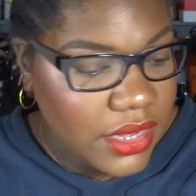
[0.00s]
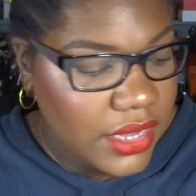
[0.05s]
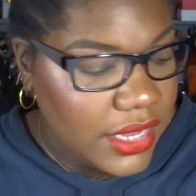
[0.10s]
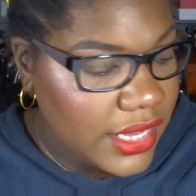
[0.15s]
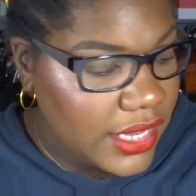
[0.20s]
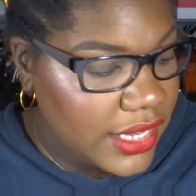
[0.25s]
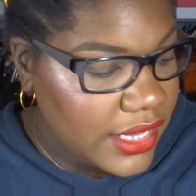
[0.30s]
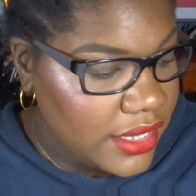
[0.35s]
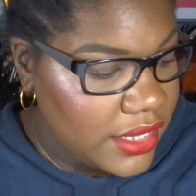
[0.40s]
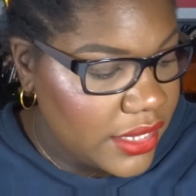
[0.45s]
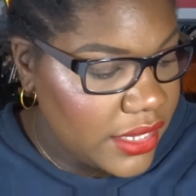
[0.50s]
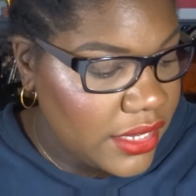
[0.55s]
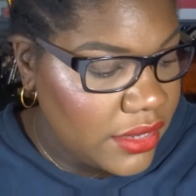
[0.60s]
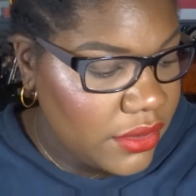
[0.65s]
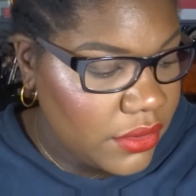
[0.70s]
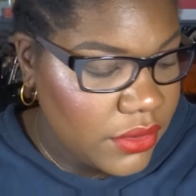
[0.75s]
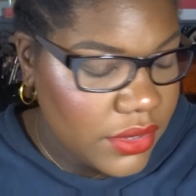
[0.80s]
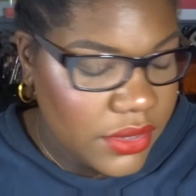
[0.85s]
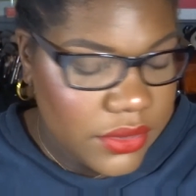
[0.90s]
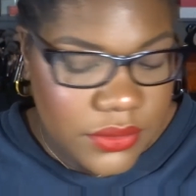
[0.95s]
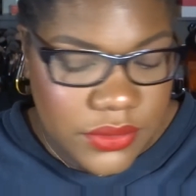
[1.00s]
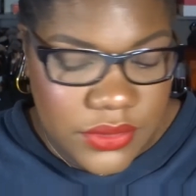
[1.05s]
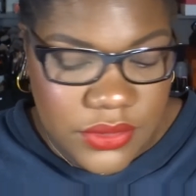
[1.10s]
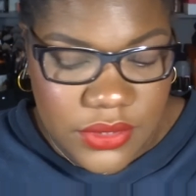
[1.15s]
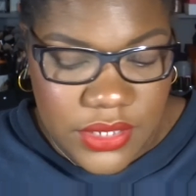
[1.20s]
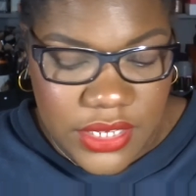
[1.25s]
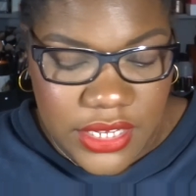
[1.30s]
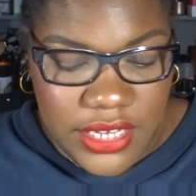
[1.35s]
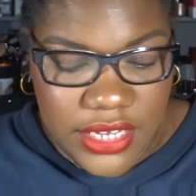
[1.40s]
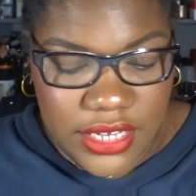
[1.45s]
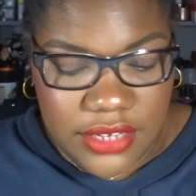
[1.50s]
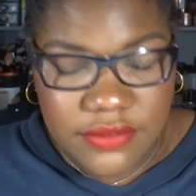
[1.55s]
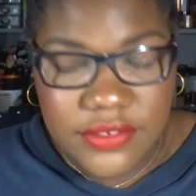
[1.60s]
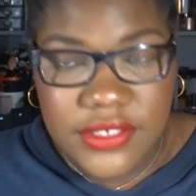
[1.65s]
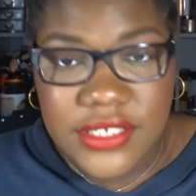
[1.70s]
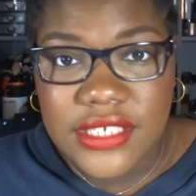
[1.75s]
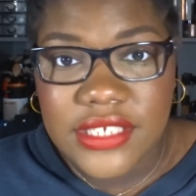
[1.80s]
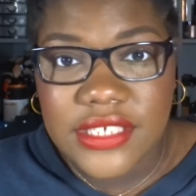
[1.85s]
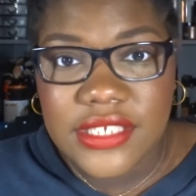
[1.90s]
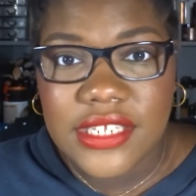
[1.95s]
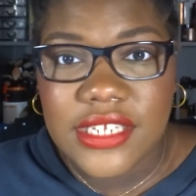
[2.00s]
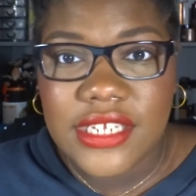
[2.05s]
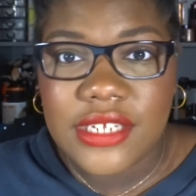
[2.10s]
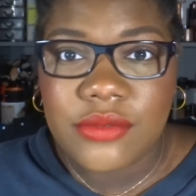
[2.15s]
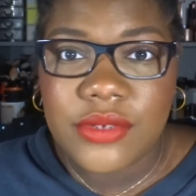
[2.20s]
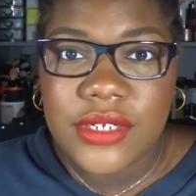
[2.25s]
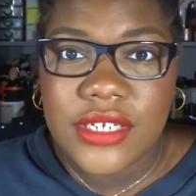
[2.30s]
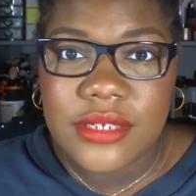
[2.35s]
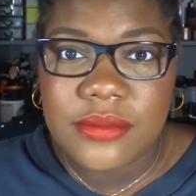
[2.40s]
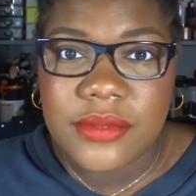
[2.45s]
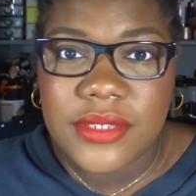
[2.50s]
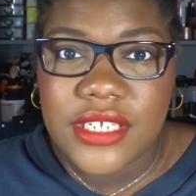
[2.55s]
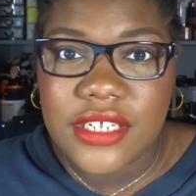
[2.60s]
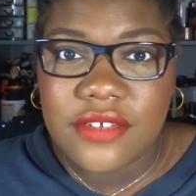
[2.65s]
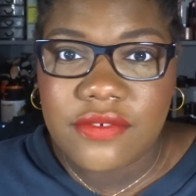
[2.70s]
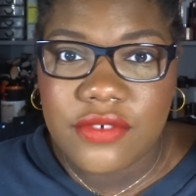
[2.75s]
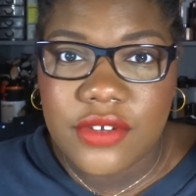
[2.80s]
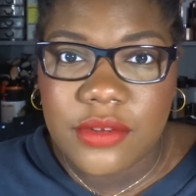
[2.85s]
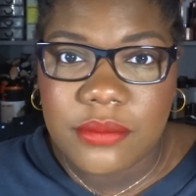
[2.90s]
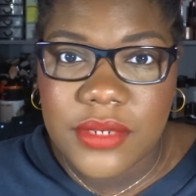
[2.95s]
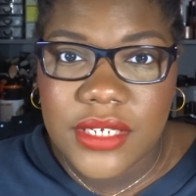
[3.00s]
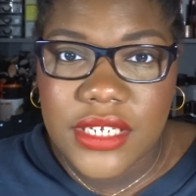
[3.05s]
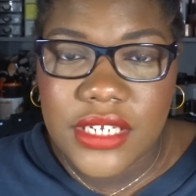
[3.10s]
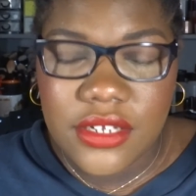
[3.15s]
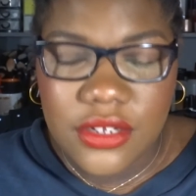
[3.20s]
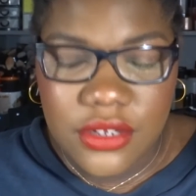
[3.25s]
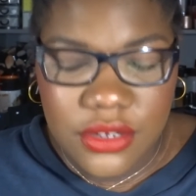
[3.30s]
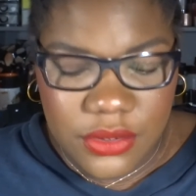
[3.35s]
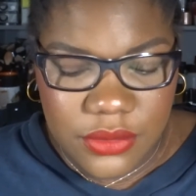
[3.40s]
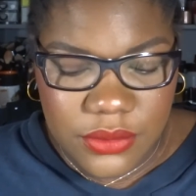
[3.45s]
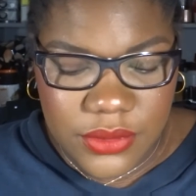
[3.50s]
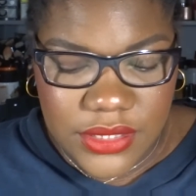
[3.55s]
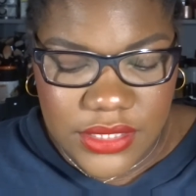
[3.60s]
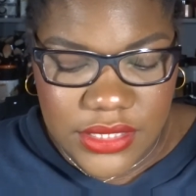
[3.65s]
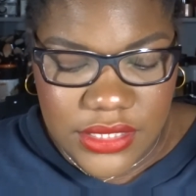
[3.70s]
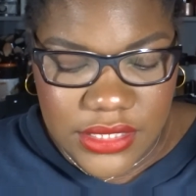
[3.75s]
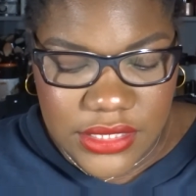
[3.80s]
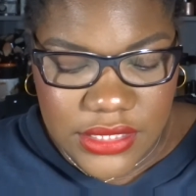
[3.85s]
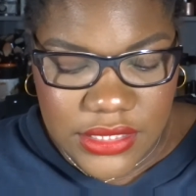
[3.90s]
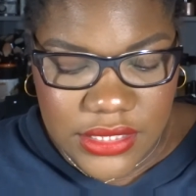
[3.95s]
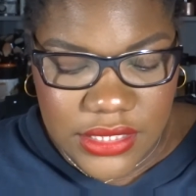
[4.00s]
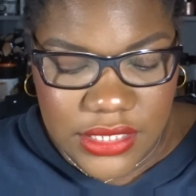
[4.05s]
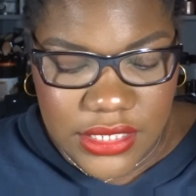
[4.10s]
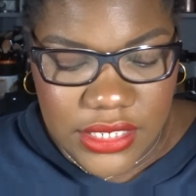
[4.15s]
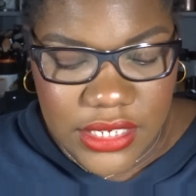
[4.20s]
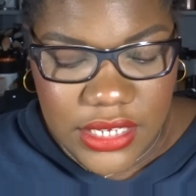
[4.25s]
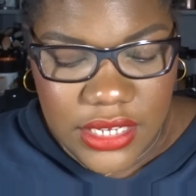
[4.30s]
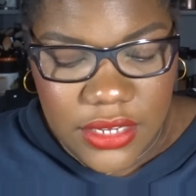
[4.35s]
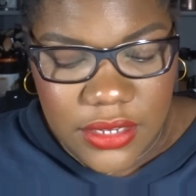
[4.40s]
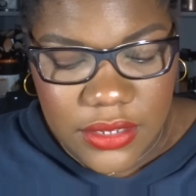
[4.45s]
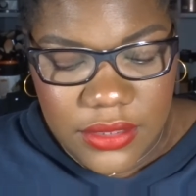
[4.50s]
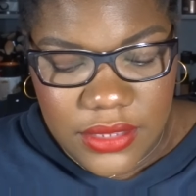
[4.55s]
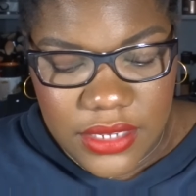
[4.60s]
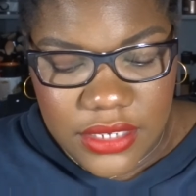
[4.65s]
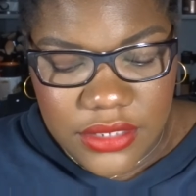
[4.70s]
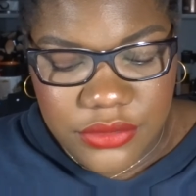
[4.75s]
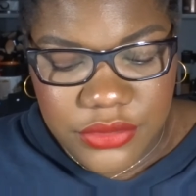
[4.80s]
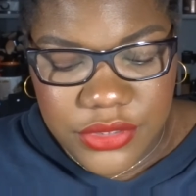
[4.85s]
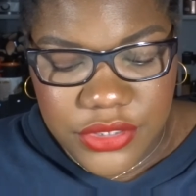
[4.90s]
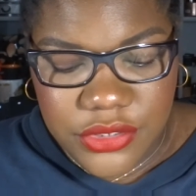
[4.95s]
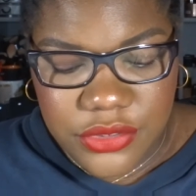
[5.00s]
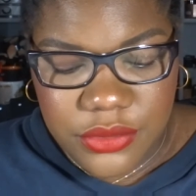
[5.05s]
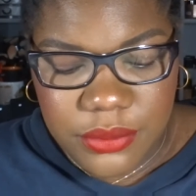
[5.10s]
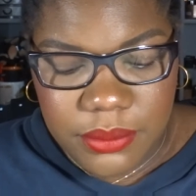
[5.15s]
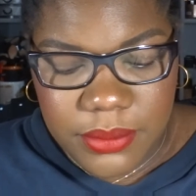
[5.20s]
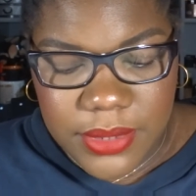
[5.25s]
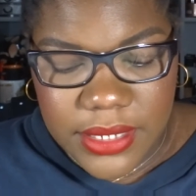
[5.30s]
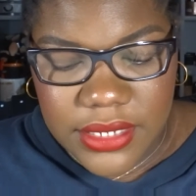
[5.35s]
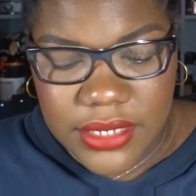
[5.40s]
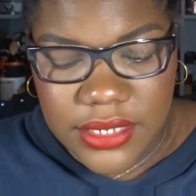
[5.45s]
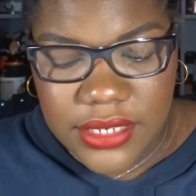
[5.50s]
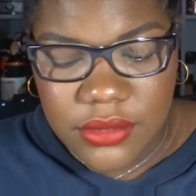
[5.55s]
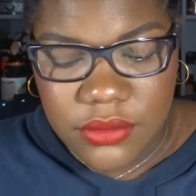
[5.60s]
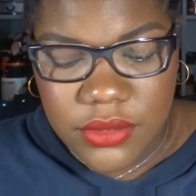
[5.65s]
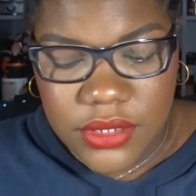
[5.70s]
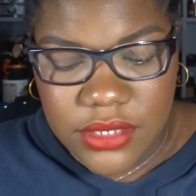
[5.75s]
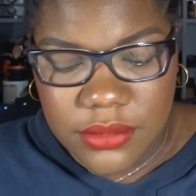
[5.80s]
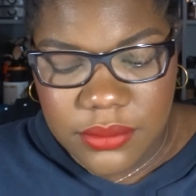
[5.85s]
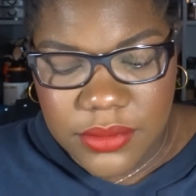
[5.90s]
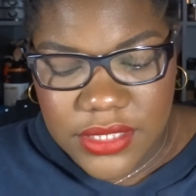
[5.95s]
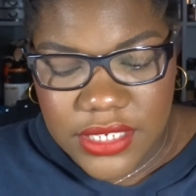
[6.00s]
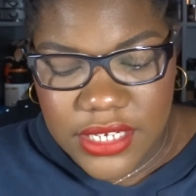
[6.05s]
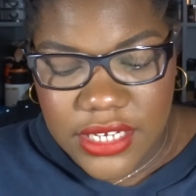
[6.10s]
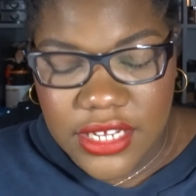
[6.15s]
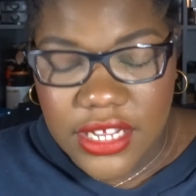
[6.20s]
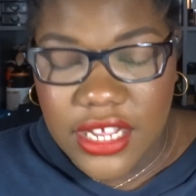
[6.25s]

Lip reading: I also have this liquid lipstick from Kiko. This is the Dark Treasure Matte Liquid Lipstick.